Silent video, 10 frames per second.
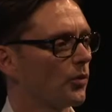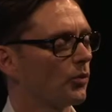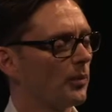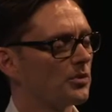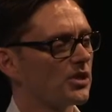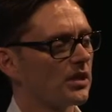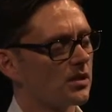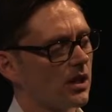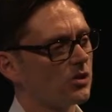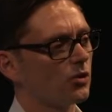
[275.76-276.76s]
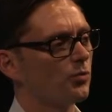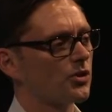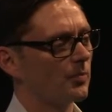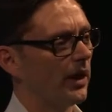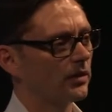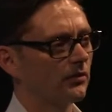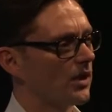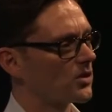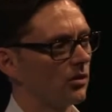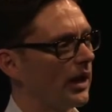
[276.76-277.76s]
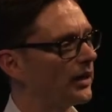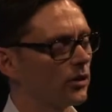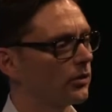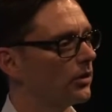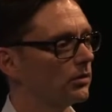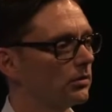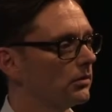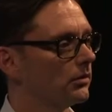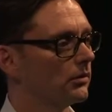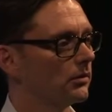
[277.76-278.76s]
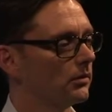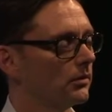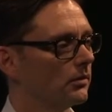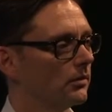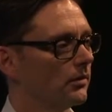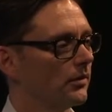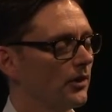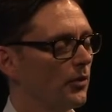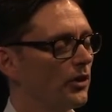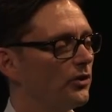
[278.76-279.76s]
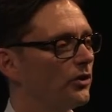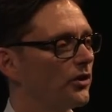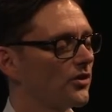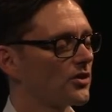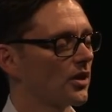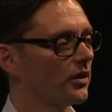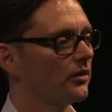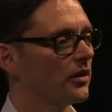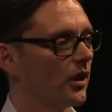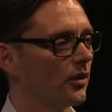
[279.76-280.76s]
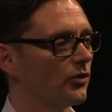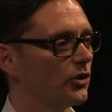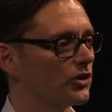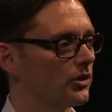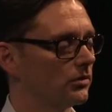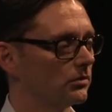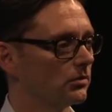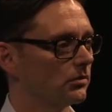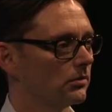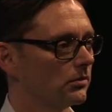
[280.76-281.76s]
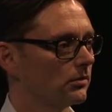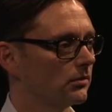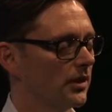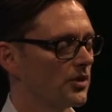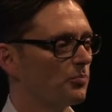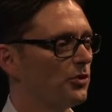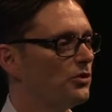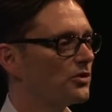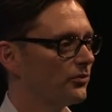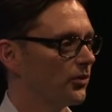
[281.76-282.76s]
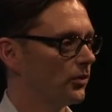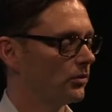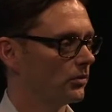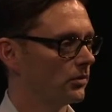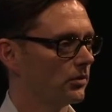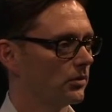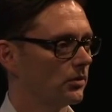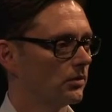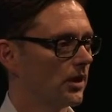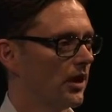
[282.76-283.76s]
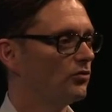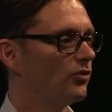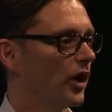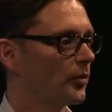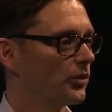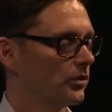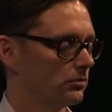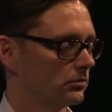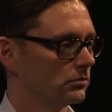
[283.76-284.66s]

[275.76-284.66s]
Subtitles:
from a representational perspective, that's not accurate. Yet when you look at the sun in the color version, it's beautiful and vibrant.